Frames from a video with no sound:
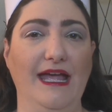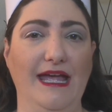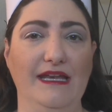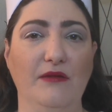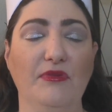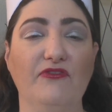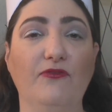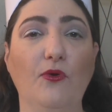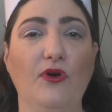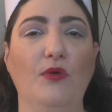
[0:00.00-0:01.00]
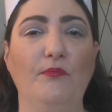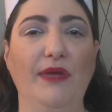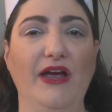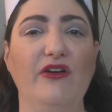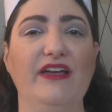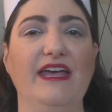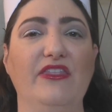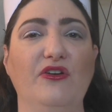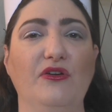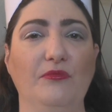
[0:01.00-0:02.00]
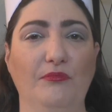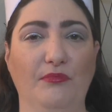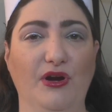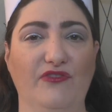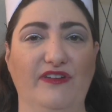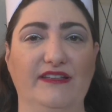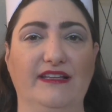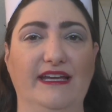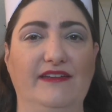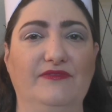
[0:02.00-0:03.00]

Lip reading: and number 4 pair together perfectly.